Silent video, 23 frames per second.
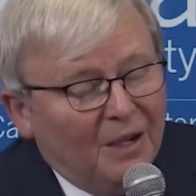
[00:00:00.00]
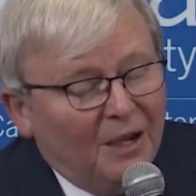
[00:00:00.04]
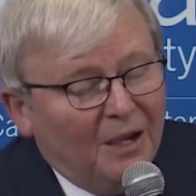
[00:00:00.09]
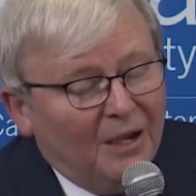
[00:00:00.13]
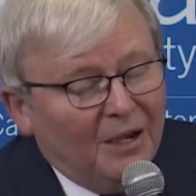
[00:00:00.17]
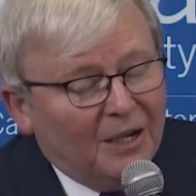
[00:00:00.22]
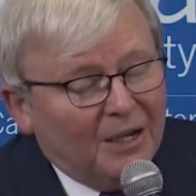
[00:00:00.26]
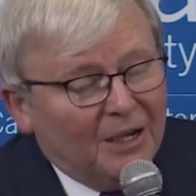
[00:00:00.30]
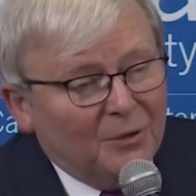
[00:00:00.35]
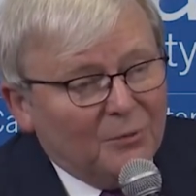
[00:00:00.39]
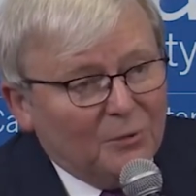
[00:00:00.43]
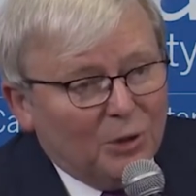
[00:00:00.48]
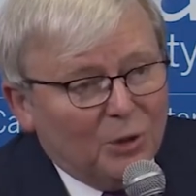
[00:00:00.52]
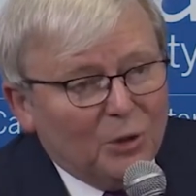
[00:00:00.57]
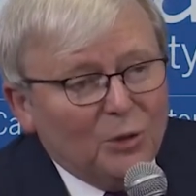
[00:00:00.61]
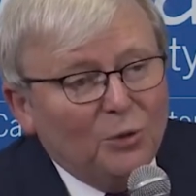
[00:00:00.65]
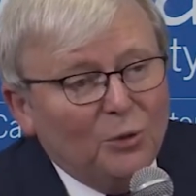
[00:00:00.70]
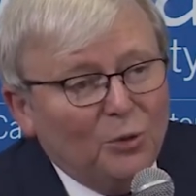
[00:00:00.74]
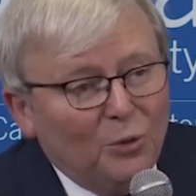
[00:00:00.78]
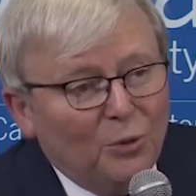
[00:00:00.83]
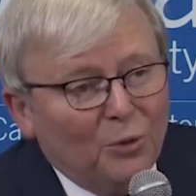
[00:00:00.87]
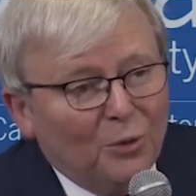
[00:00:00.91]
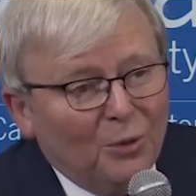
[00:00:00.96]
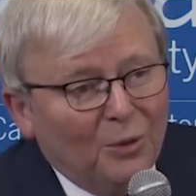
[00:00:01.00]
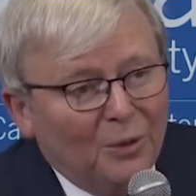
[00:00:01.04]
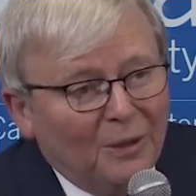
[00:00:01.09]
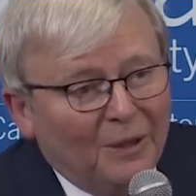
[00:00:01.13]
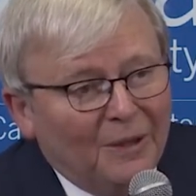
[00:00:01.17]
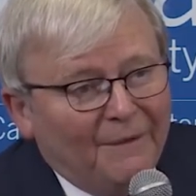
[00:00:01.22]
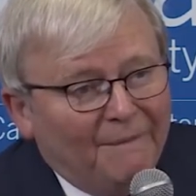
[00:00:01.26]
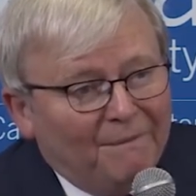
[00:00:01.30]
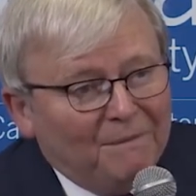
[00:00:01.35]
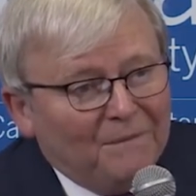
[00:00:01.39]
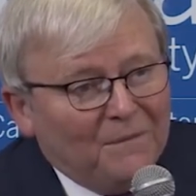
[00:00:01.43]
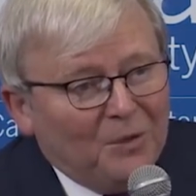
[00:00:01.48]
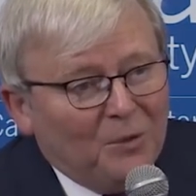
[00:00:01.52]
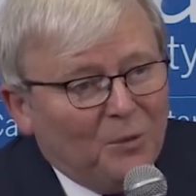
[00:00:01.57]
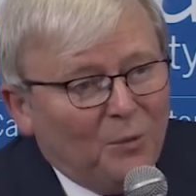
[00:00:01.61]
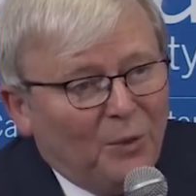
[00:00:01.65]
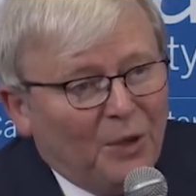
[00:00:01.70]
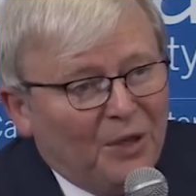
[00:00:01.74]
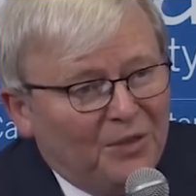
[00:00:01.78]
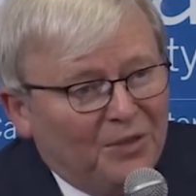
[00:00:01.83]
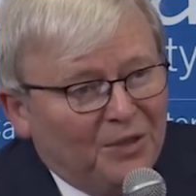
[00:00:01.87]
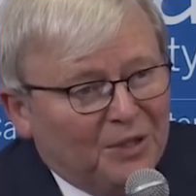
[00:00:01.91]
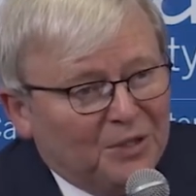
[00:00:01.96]
I can recall
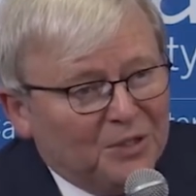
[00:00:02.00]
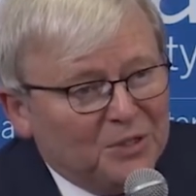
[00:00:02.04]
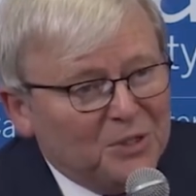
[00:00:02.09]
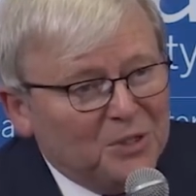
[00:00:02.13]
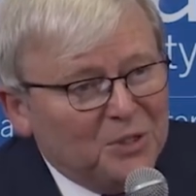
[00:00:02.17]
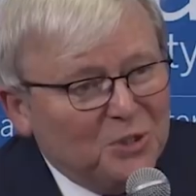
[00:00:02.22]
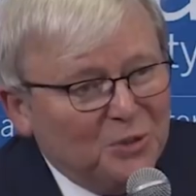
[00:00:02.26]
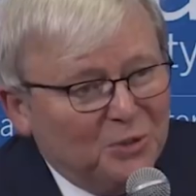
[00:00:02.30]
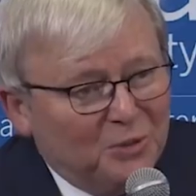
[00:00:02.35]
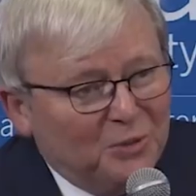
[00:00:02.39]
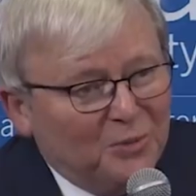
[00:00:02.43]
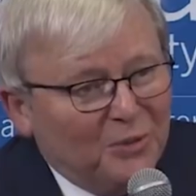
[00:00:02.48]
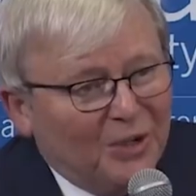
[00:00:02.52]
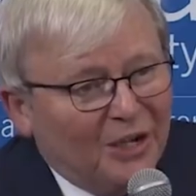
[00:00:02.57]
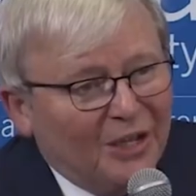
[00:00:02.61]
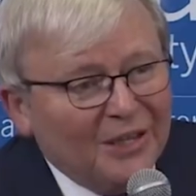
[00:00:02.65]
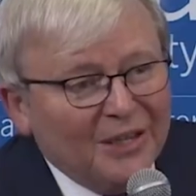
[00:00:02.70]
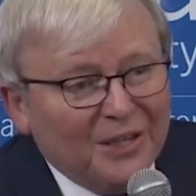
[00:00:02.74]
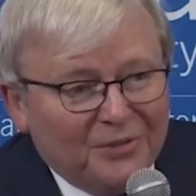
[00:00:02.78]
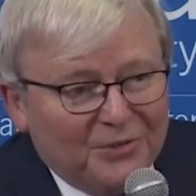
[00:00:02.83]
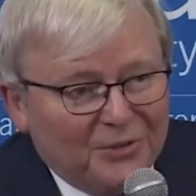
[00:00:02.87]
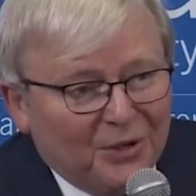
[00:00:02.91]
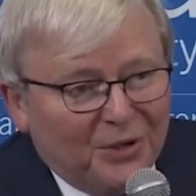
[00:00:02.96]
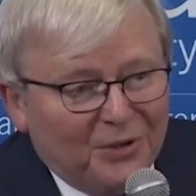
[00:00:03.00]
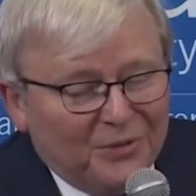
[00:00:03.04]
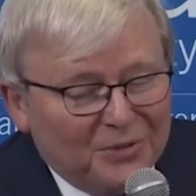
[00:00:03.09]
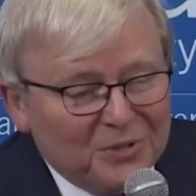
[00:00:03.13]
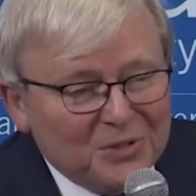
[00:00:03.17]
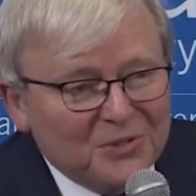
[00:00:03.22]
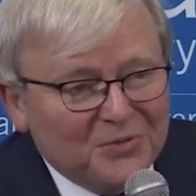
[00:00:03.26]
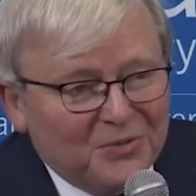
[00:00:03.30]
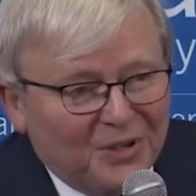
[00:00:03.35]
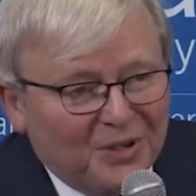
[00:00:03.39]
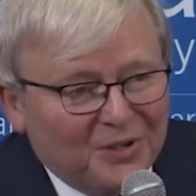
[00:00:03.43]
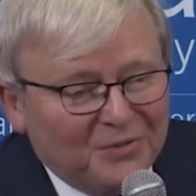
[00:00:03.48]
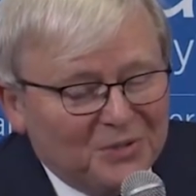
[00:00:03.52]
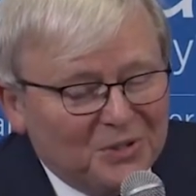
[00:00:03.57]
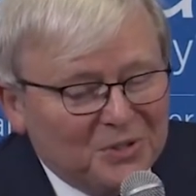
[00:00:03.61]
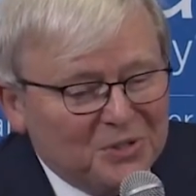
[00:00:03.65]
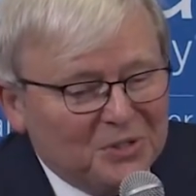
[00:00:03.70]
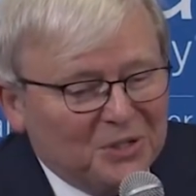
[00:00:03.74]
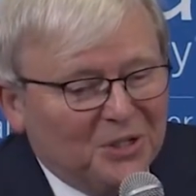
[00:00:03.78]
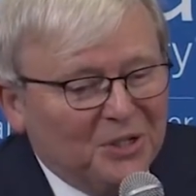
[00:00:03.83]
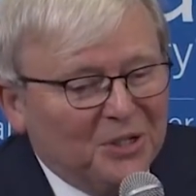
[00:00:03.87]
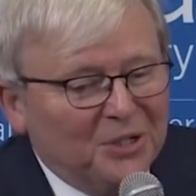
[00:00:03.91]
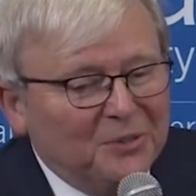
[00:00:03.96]
where things stood when I left office 5
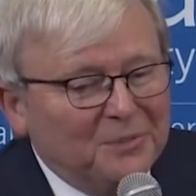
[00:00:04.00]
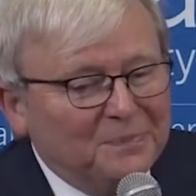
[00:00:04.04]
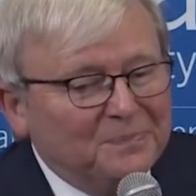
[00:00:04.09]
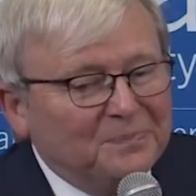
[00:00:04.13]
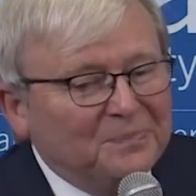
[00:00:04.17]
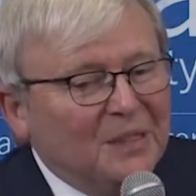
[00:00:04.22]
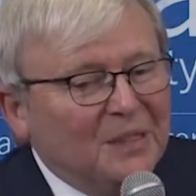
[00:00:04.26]
years ago.